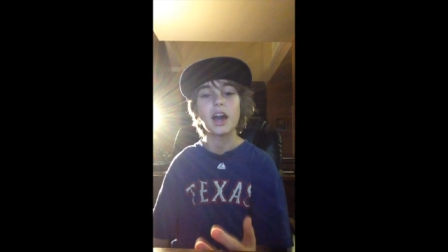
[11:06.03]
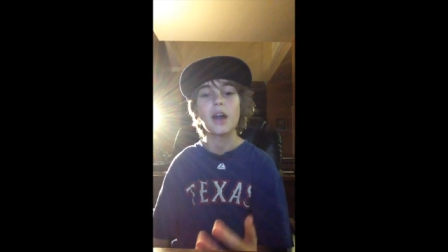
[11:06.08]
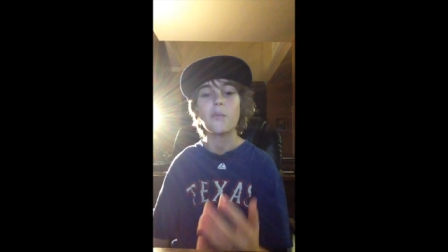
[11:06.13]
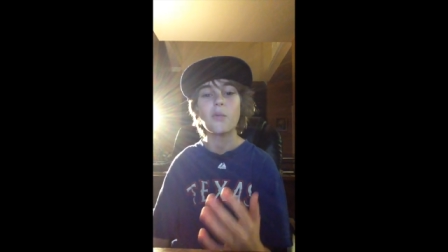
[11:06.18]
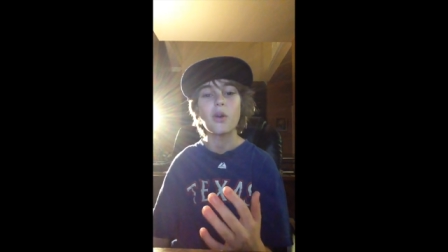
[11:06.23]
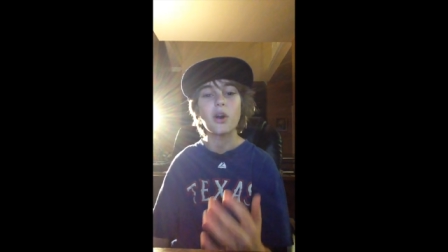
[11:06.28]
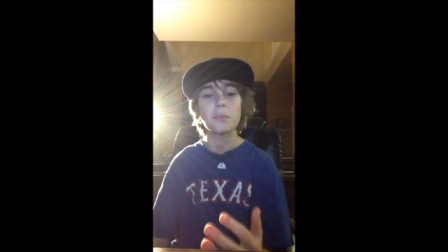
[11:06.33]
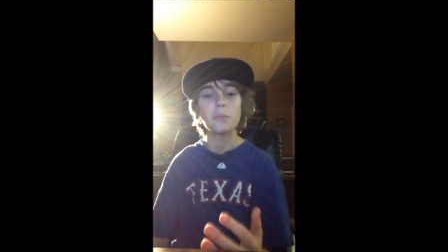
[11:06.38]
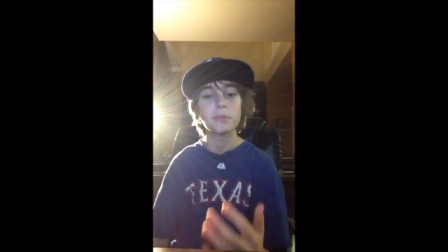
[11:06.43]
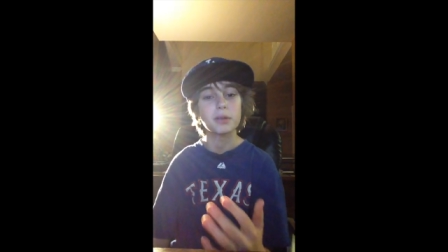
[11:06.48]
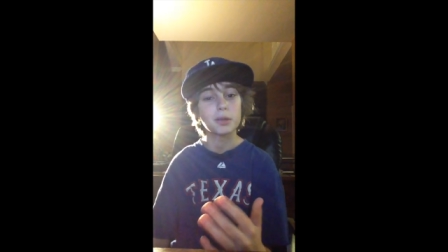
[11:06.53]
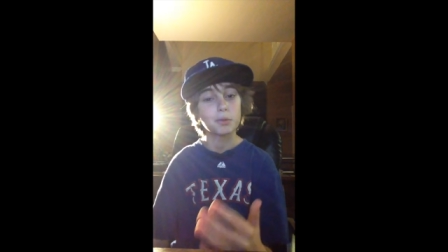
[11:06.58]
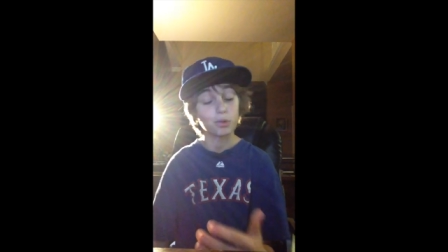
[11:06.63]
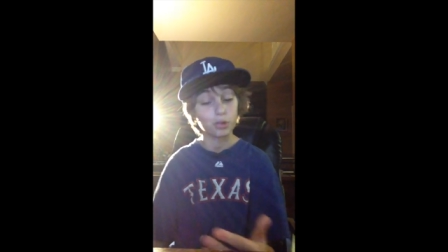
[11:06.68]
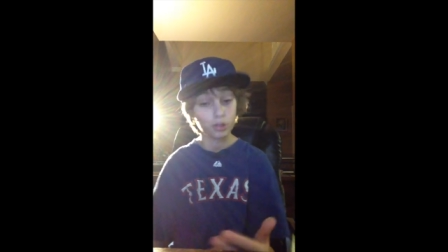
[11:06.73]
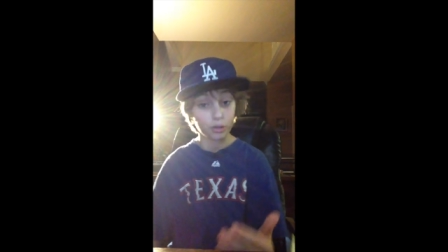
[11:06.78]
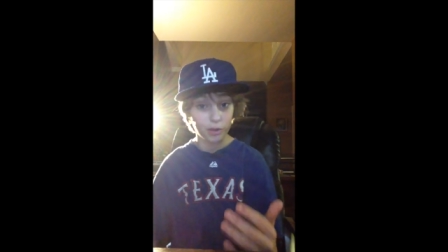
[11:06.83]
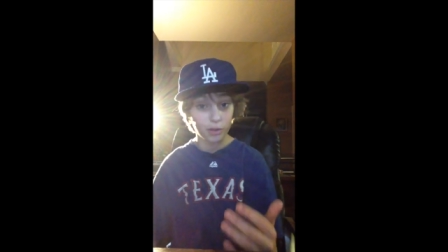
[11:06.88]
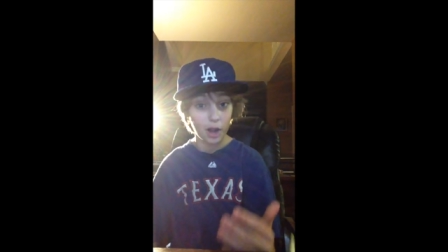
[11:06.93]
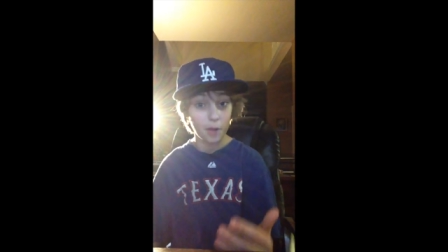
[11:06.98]
I want
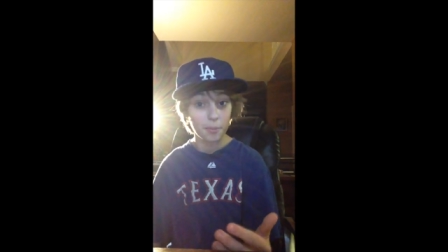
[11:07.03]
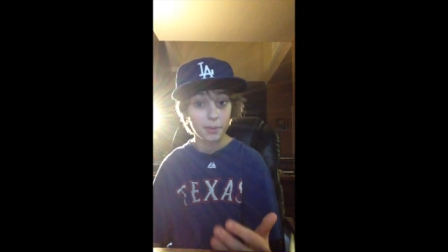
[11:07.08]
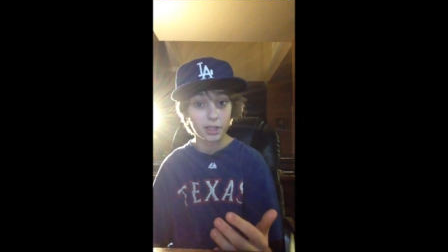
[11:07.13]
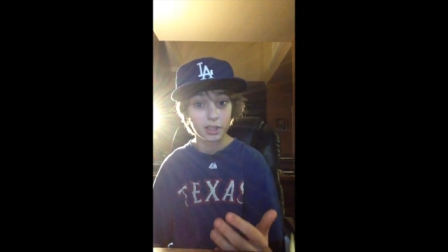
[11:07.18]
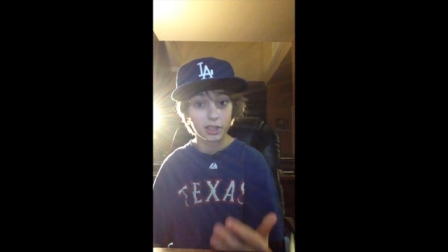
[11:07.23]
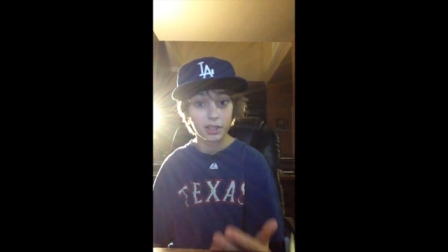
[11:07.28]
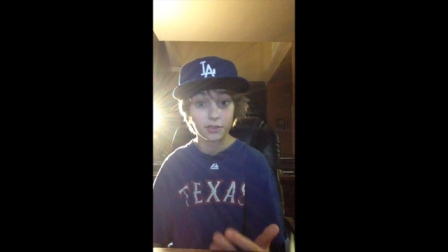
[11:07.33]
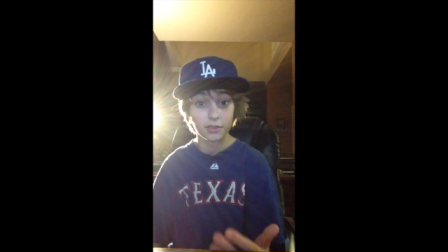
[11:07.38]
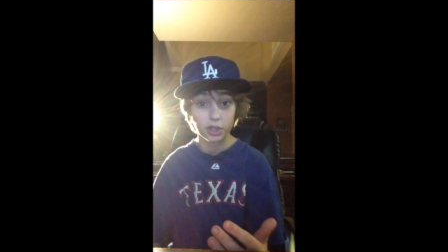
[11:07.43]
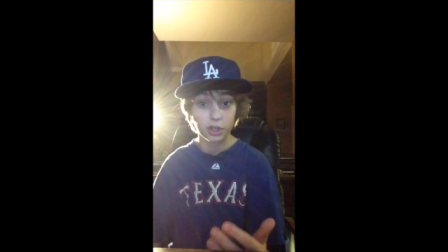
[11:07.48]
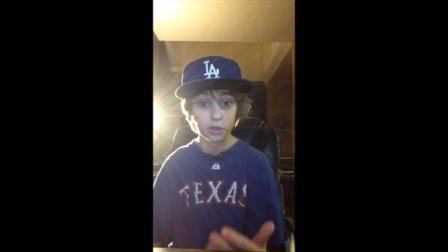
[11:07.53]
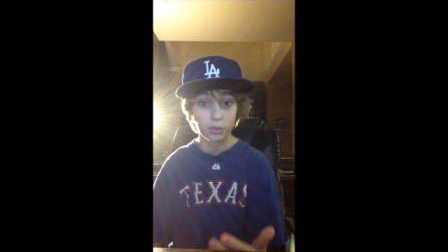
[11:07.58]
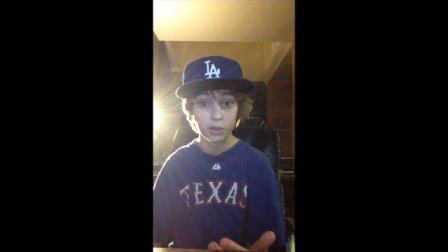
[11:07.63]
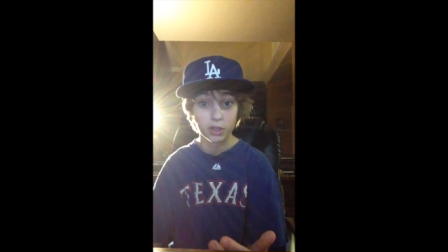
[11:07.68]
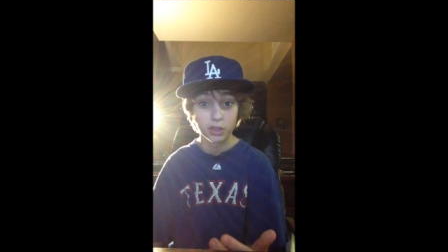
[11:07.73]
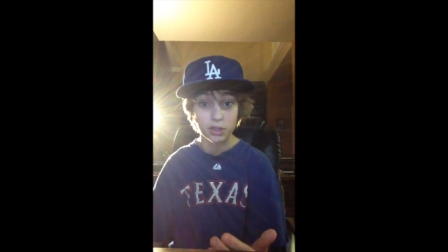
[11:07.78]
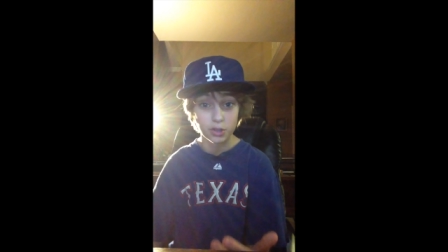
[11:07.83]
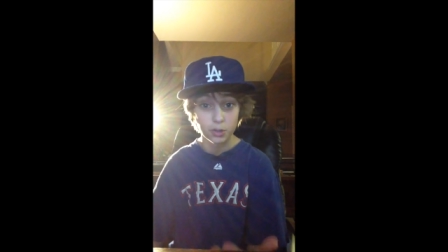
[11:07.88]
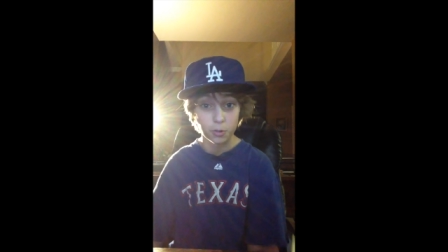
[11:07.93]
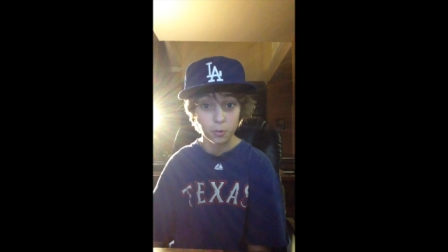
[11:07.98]
people around me to live a good
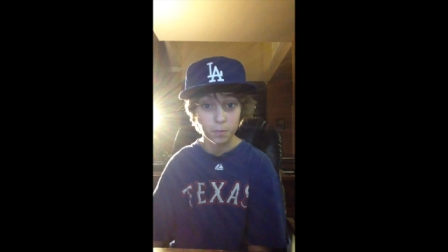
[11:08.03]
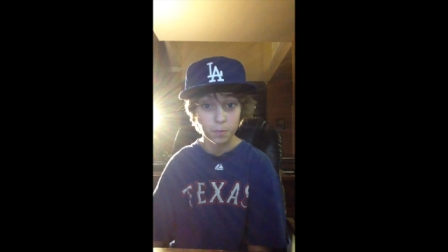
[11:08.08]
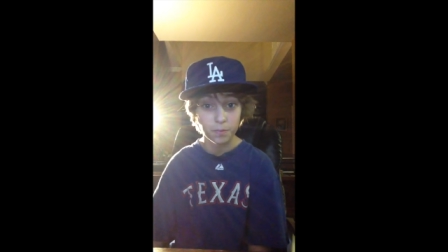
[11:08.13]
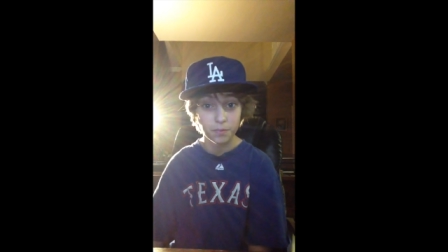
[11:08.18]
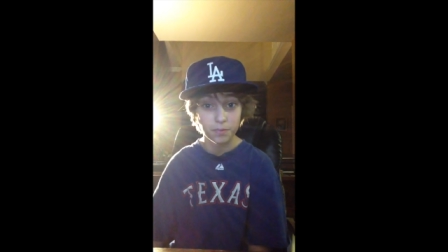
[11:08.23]
one too.